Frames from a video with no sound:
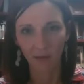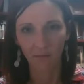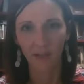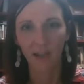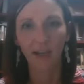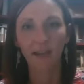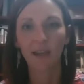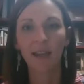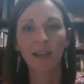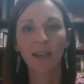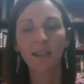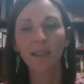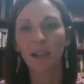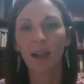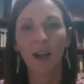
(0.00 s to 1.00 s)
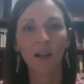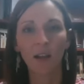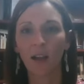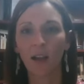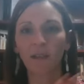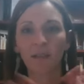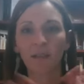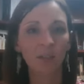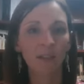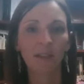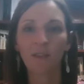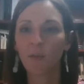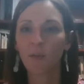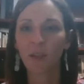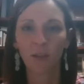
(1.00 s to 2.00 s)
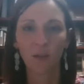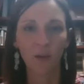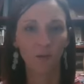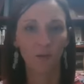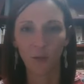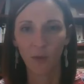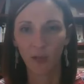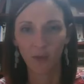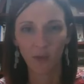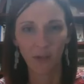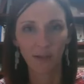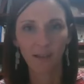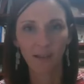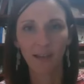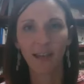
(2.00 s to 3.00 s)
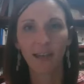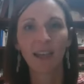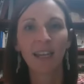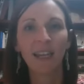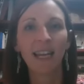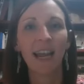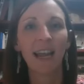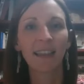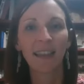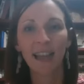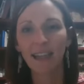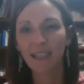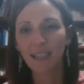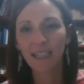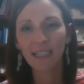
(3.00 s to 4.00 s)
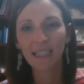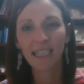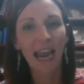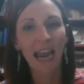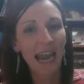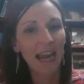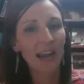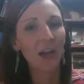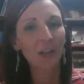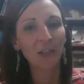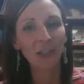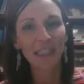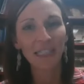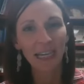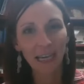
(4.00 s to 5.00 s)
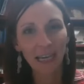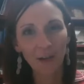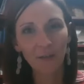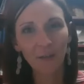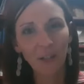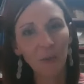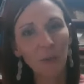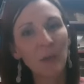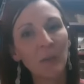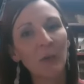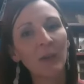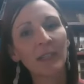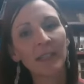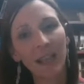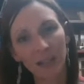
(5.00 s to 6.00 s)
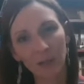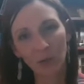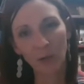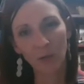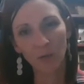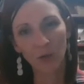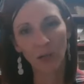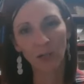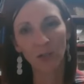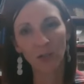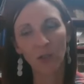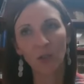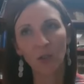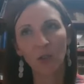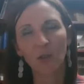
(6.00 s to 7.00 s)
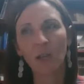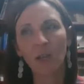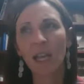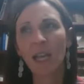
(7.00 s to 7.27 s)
Like, can't I'll just give me the COVID patients. Like, at the end of the day, I'll just take care of sick people because that's what I'm trained to do.